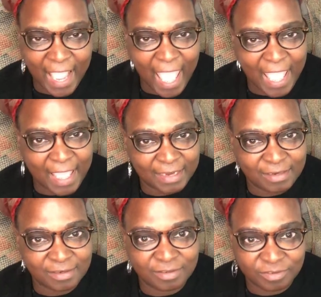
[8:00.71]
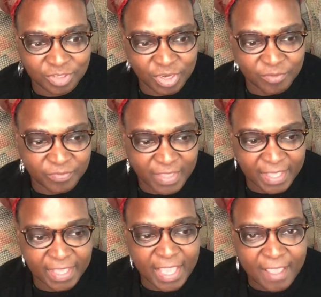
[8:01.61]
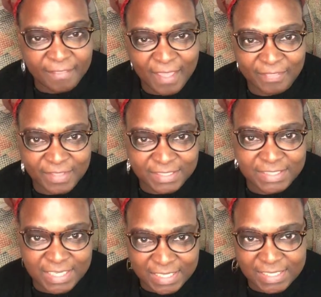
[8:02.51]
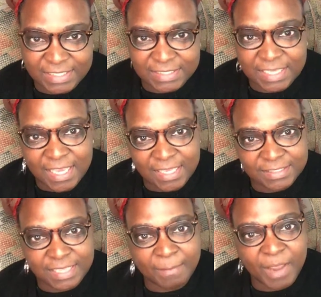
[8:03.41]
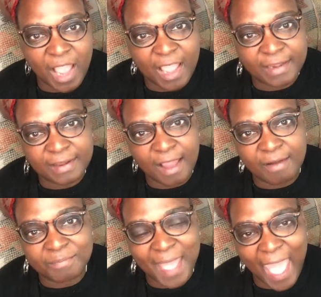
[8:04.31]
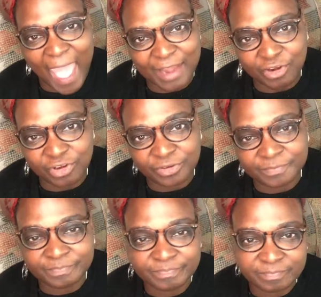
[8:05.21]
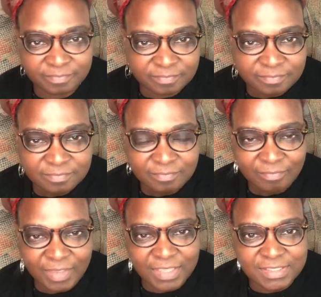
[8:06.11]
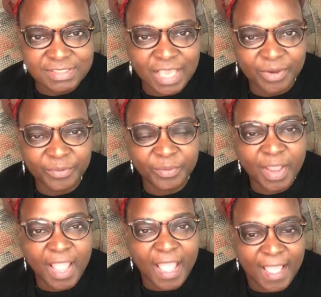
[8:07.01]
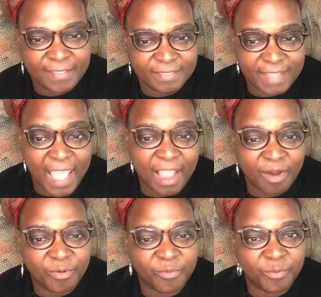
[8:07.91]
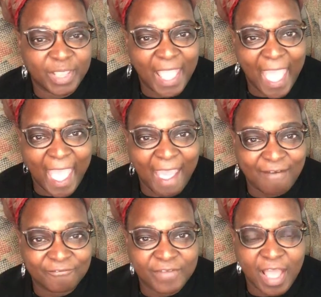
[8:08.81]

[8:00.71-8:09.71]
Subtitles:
and, think that this is some kind of pattern. So now we have,